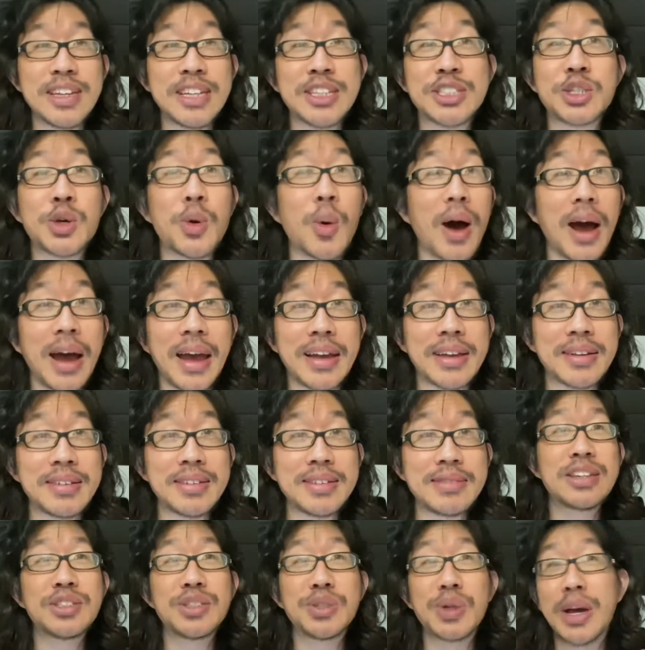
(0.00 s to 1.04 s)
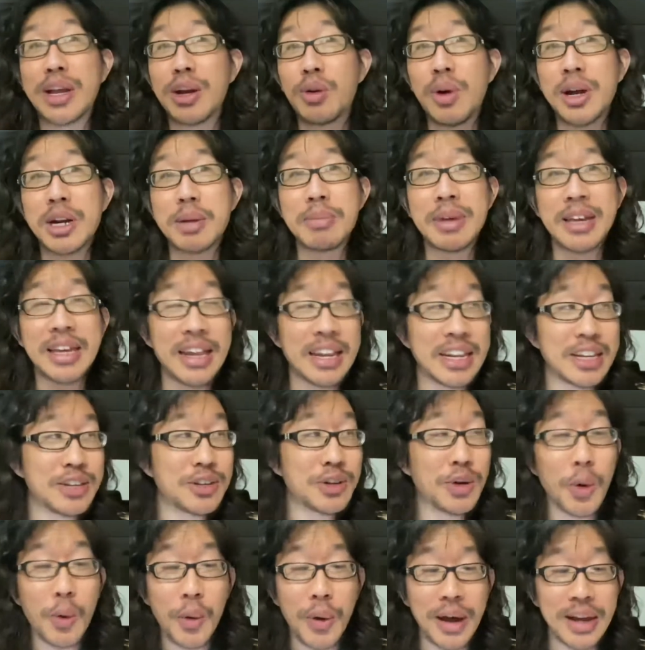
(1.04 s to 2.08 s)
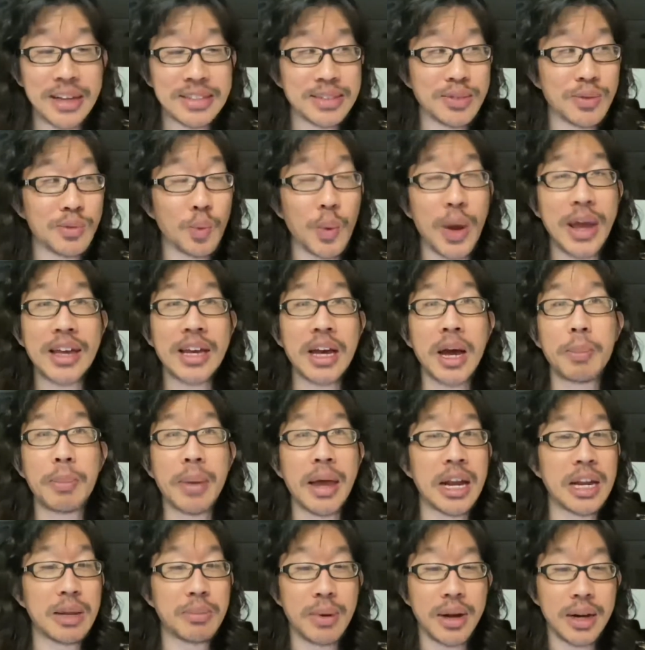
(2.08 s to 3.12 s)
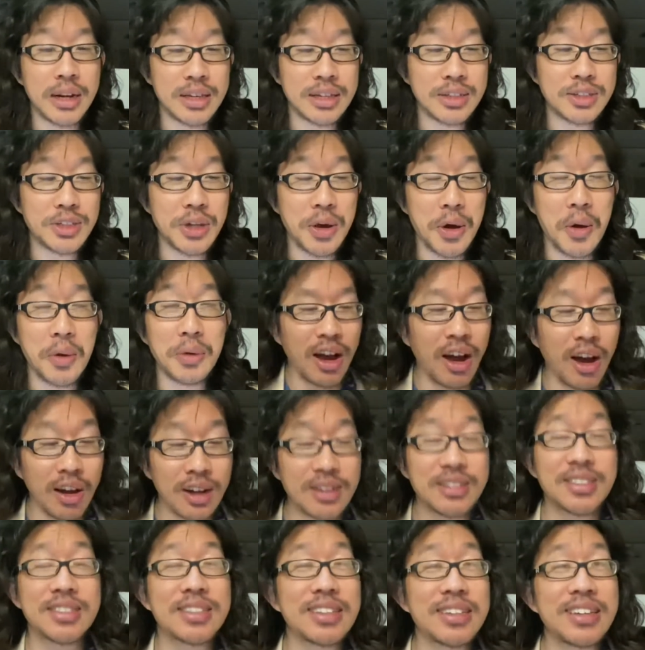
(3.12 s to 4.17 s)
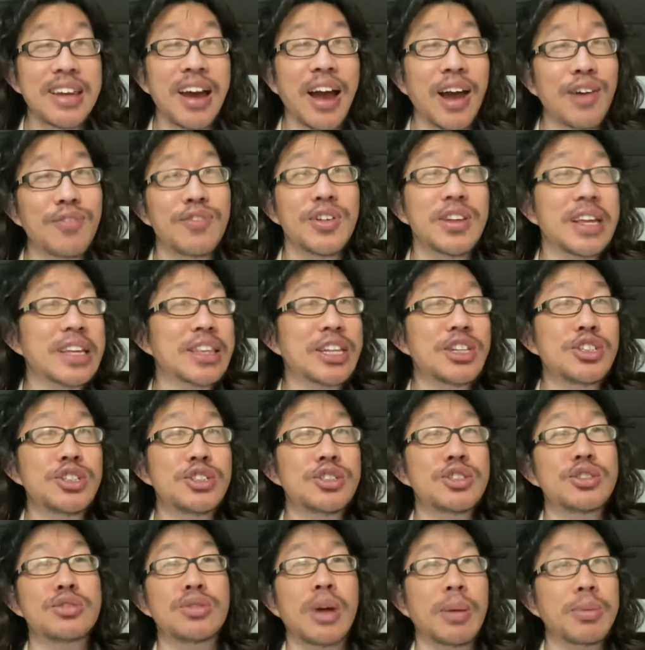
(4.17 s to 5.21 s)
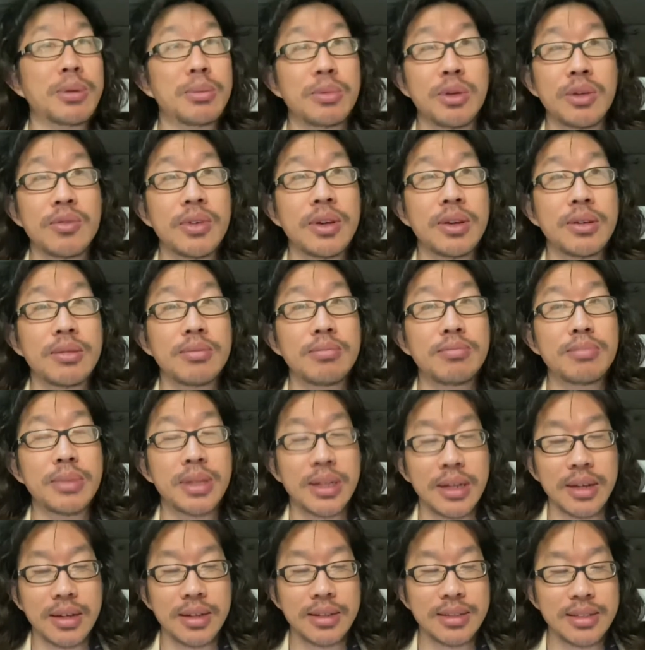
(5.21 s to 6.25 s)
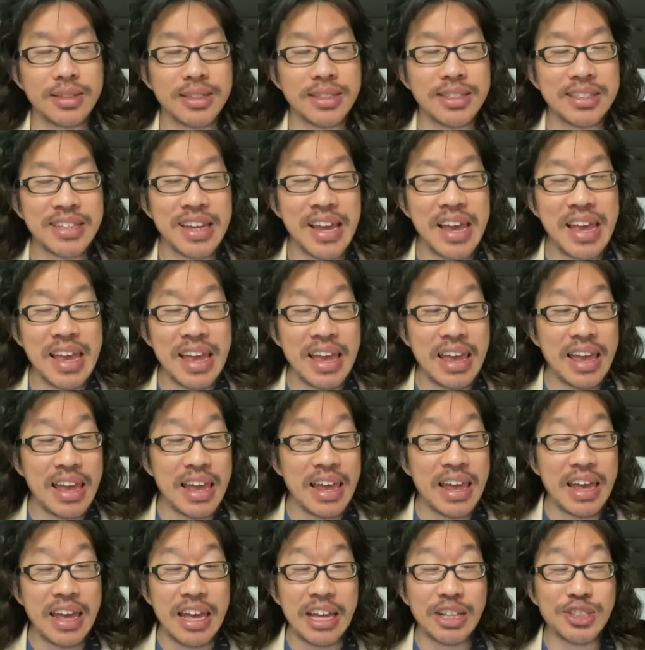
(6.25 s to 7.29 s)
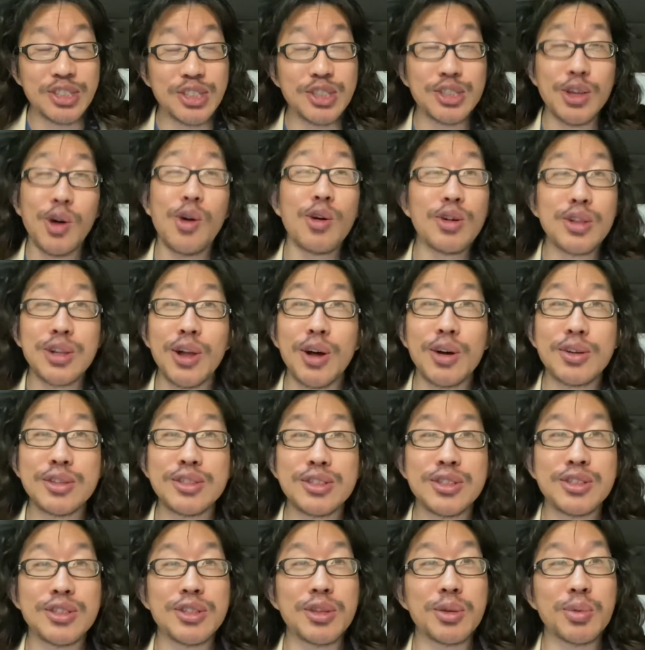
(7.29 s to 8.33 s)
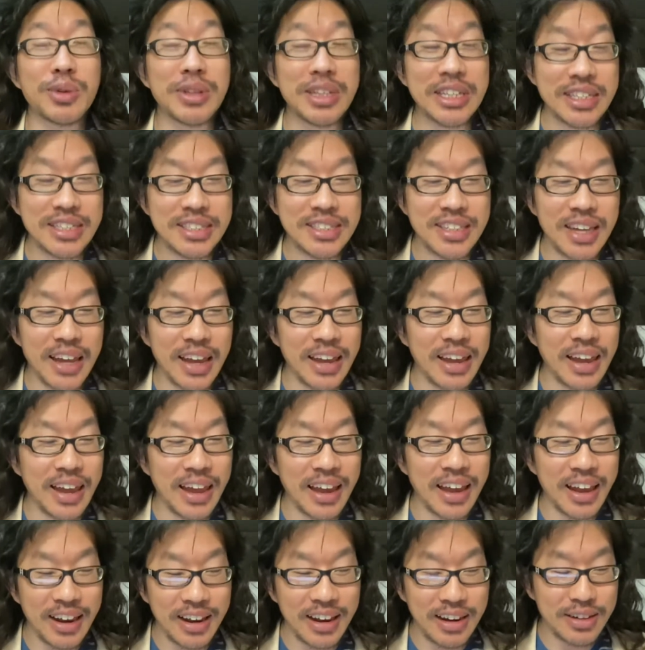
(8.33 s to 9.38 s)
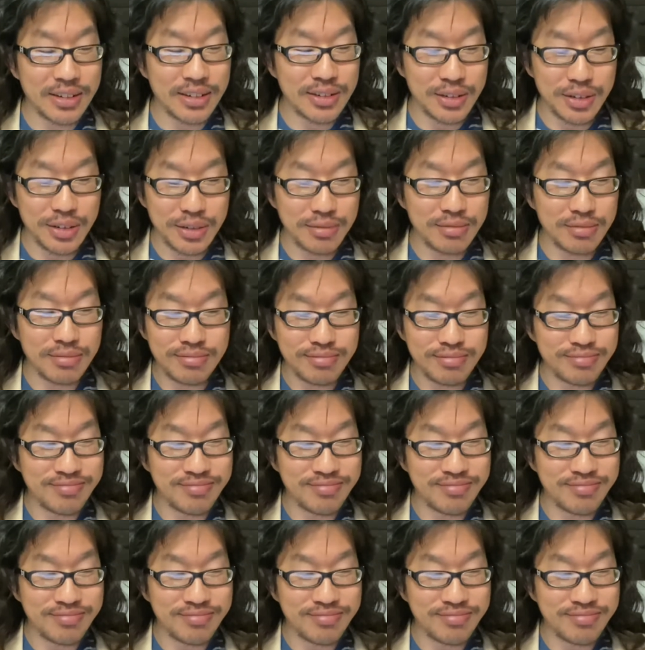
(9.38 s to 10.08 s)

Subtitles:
quiet. So I don't want to make any noise and wake up anybody. So honestly, I feel like they should just drop the movie because it's so close to the release date. And